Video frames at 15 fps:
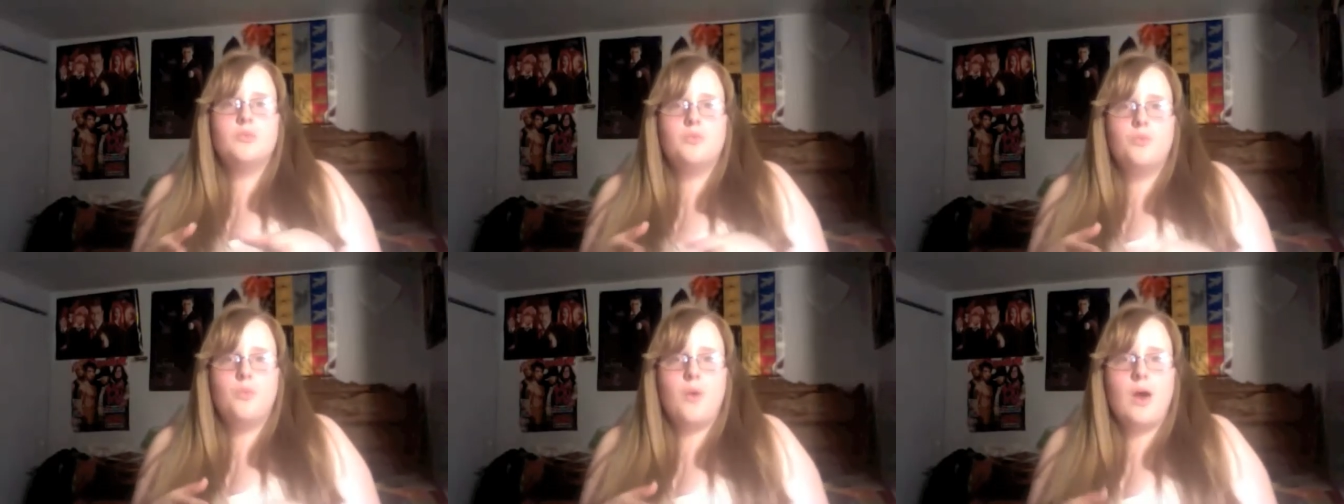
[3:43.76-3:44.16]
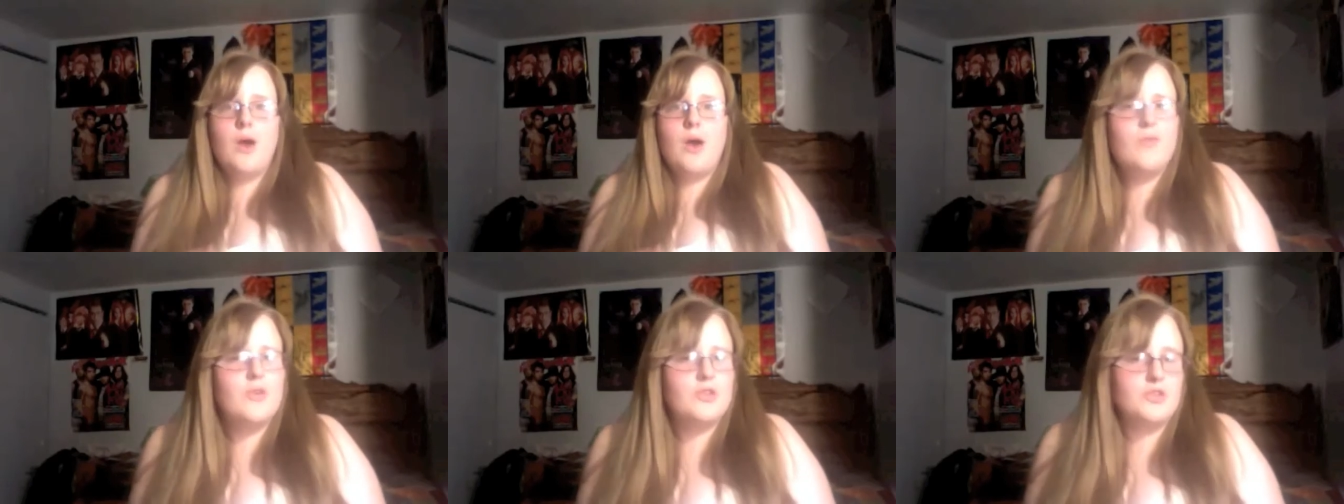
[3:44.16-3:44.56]

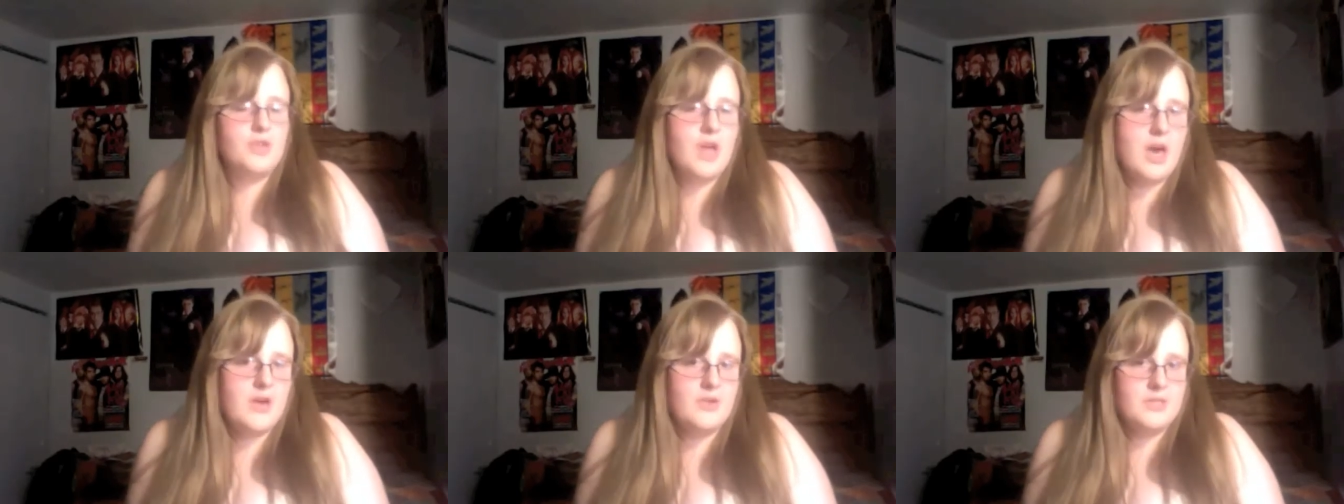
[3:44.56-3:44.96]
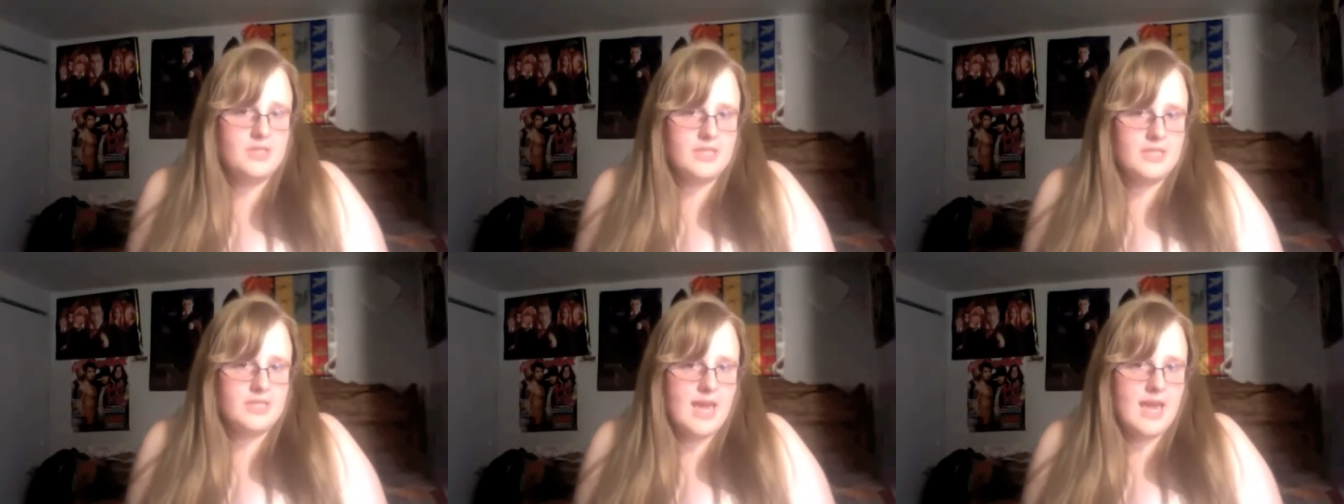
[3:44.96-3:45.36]
1,200 calories
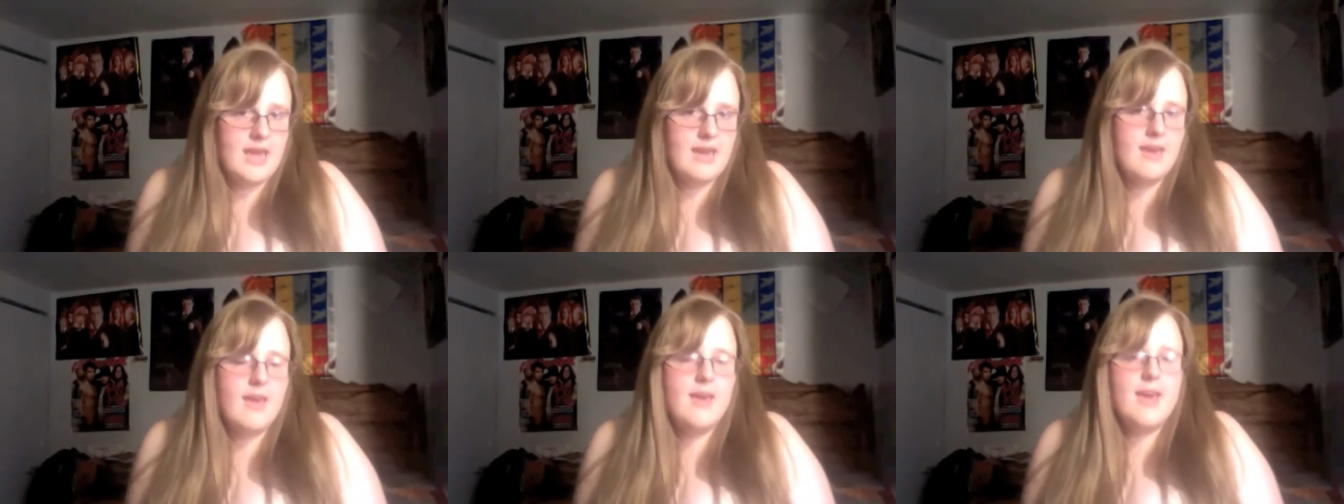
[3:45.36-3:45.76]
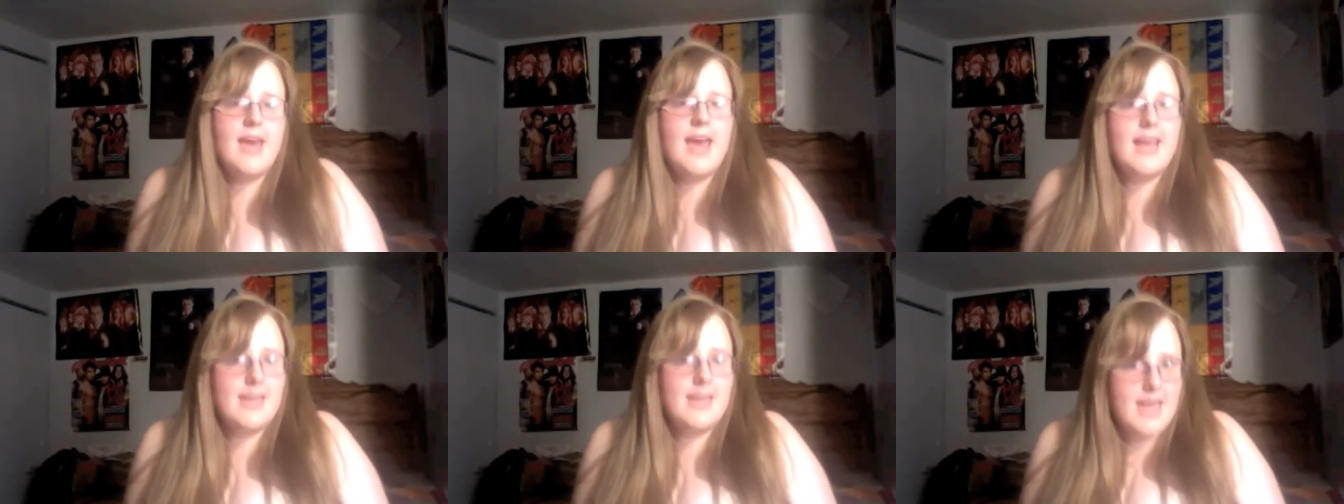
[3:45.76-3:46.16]
a day
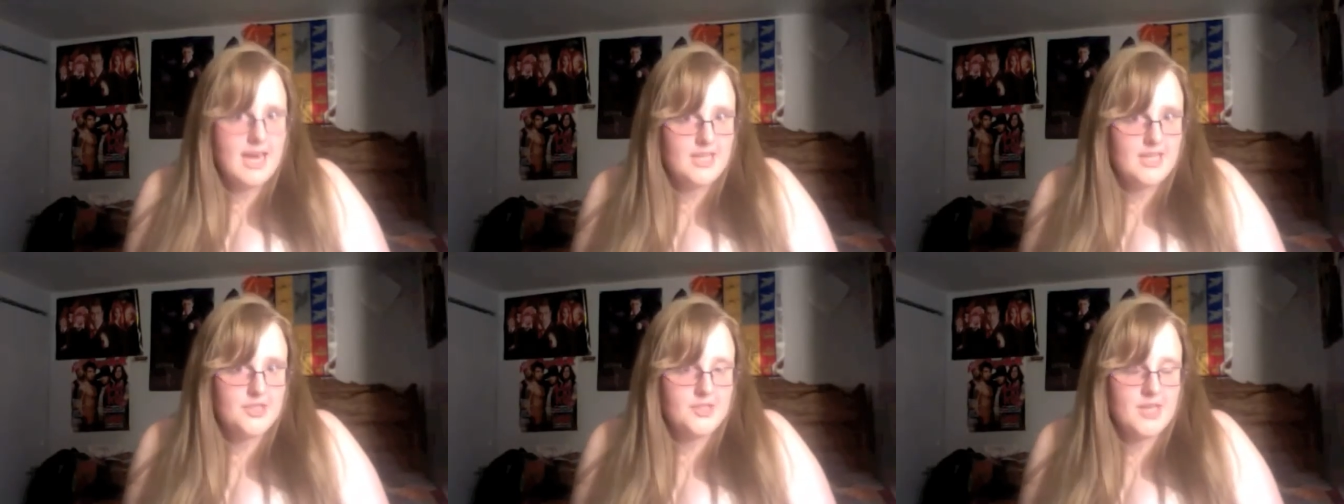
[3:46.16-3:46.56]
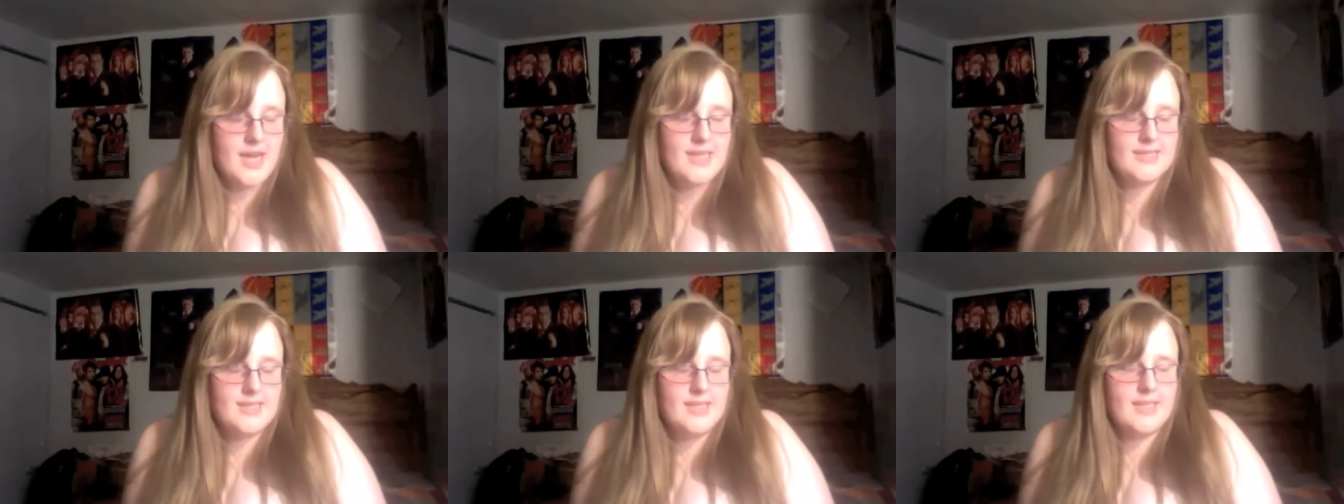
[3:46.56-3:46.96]
and
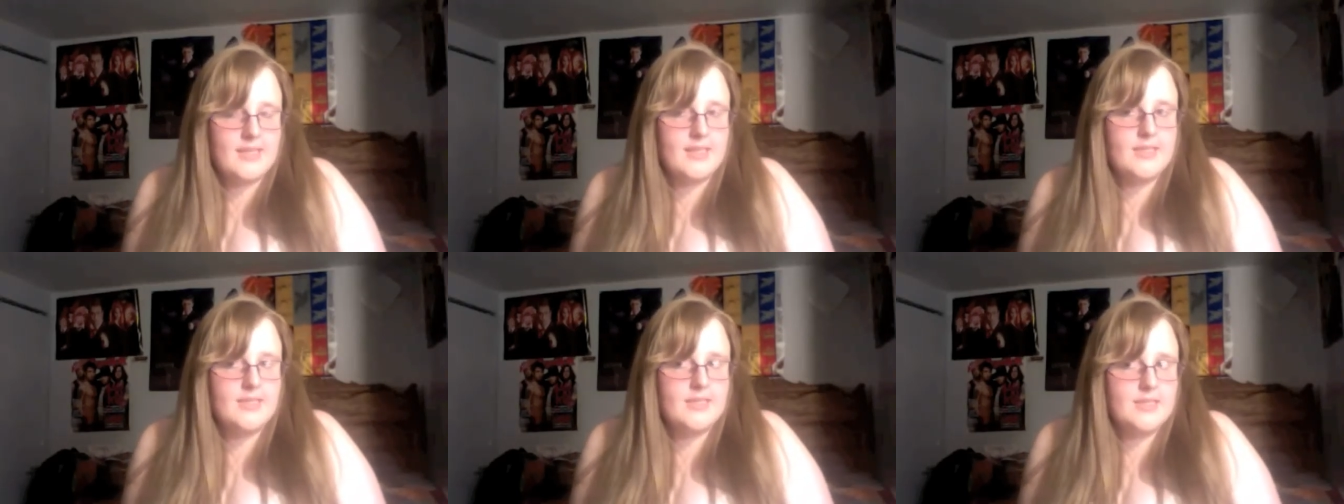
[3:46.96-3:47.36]
exercising